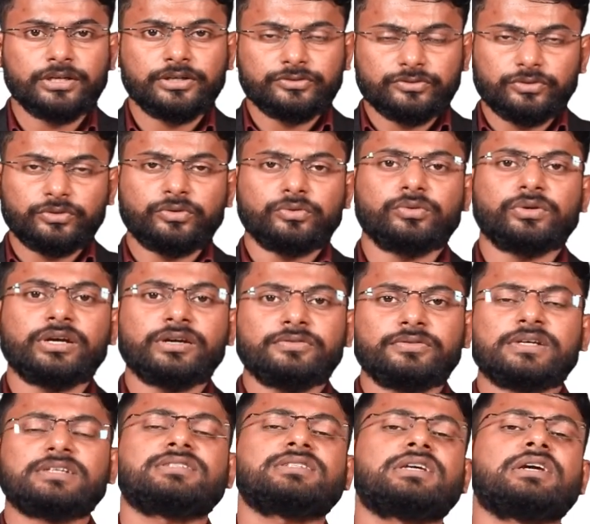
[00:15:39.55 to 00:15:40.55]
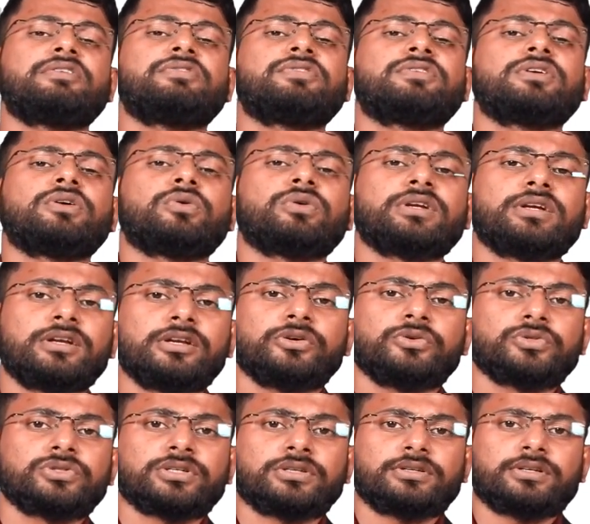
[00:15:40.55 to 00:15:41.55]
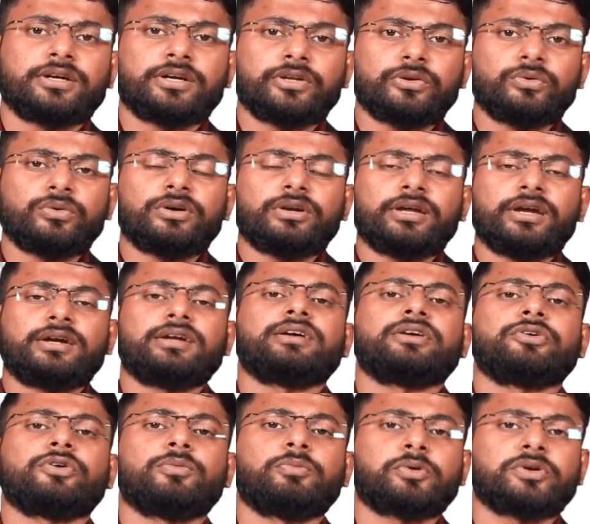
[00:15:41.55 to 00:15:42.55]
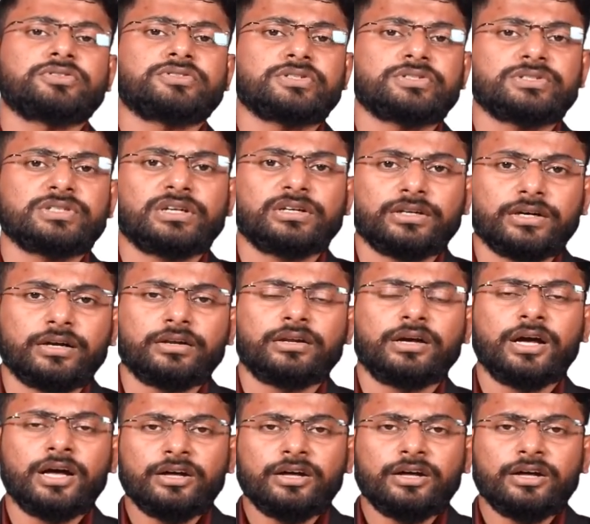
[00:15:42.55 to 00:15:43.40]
So you give, it gives you an illusion that you are getting your processing done